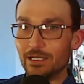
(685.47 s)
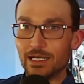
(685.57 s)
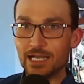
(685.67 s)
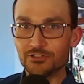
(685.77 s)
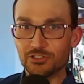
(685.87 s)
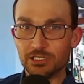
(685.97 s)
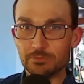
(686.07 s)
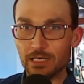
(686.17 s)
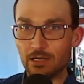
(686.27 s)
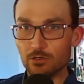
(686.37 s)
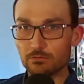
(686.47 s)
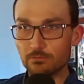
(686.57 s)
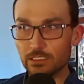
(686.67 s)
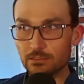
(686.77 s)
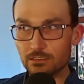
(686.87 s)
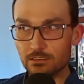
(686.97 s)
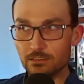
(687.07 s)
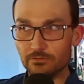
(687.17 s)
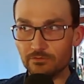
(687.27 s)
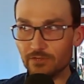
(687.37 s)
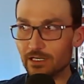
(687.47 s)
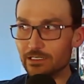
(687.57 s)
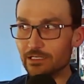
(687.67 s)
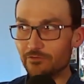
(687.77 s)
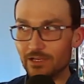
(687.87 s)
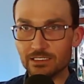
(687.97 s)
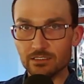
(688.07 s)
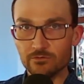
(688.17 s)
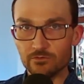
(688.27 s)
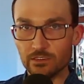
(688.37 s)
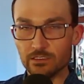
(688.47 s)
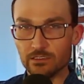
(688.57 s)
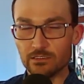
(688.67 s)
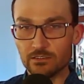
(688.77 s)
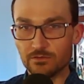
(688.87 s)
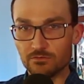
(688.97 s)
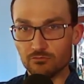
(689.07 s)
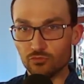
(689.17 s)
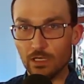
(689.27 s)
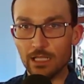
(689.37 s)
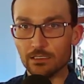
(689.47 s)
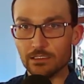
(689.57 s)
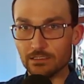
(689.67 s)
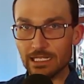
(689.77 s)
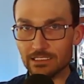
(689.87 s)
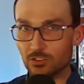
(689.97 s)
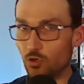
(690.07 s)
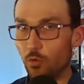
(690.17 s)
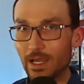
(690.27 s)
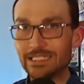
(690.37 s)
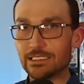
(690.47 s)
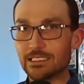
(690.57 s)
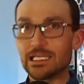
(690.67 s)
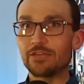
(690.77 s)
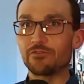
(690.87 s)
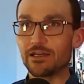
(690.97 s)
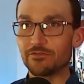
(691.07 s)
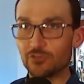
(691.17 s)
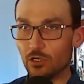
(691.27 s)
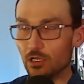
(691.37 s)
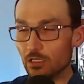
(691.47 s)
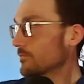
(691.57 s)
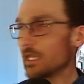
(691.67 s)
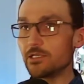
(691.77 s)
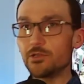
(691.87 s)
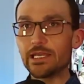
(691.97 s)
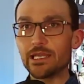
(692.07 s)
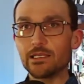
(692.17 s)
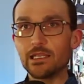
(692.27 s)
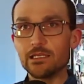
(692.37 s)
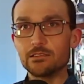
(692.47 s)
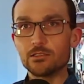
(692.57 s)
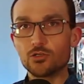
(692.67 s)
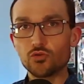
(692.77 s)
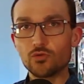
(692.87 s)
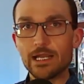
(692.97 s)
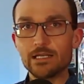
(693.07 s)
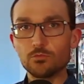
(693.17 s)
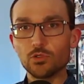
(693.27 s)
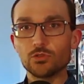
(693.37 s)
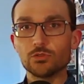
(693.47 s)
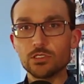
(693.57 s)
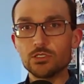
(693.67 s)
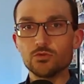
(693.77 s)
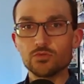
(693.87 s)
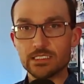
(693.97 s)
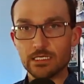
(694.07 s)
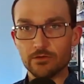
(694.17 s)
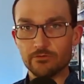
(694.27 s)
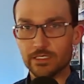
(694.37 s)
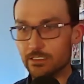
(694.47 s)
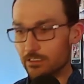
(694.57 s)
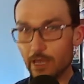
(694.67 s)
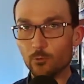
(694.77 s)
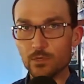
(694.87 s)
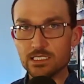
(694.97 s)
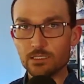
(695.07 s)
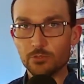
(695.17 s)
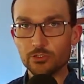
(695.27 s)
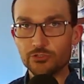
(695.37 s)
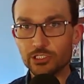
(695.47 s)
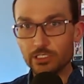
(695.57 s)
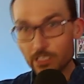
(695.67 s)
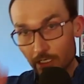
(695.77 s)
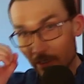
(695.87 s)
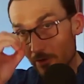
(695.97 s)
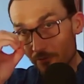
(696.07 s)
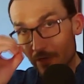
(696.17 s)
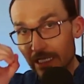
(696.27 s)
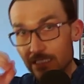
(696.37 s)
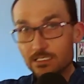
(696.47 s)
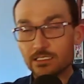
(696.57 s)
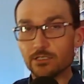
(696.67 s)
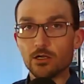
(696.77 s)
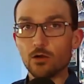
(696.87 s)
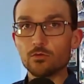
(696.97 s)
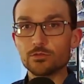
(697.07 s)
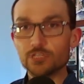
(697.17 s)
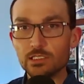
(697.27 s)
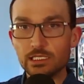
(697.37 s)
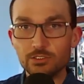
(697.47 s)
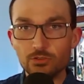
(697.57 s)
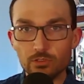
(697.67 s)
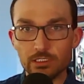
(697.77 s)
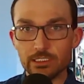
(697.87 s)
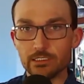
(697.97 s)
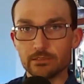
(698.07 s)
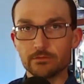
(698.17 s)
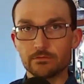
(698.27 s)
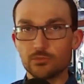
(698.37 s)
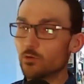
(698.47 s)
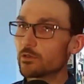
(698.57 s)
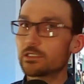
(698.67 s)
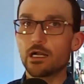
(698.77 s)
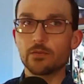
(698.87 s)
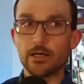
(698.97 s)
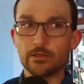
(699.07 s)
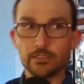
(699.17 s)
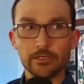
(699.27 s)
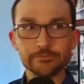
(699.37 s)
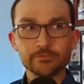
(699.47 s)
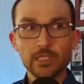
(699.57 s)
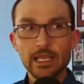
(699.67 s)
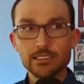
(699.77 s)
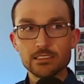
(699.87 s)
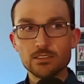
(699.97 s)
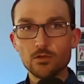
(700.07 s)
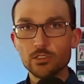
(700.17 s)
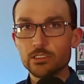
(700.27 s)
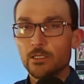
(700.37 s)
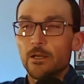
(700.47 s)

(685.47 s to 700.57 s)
hydrogen power, it's very effective, it's quite safe after all, and you get incredible use out of it. And what's the pollution? Fucking zero, just like nuclear. Don't want to talk about it though. And solar,